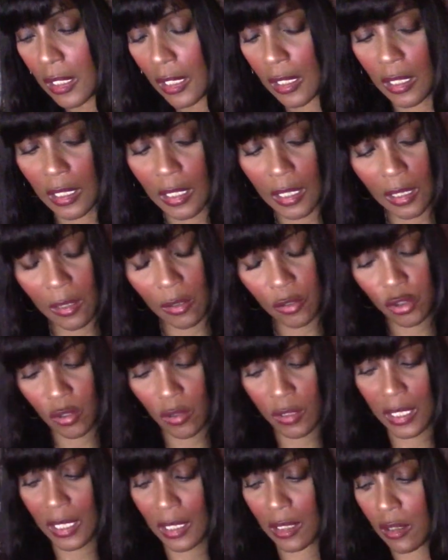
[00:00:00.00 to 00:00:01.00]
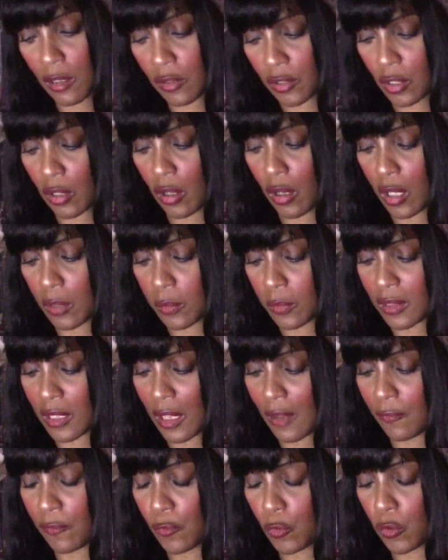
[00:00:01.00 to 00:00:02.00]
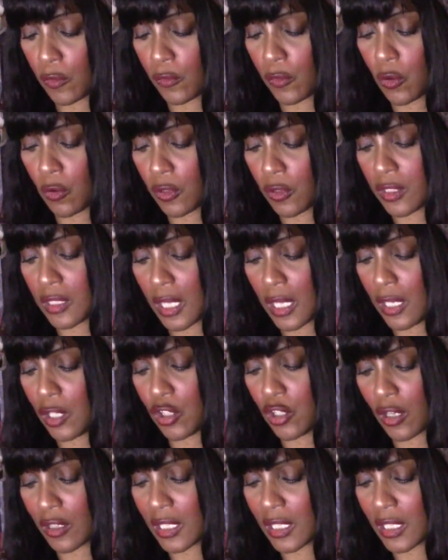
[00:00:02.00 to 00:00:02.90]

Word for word: Uh, I'll try and get another card with that Four of Coins energy.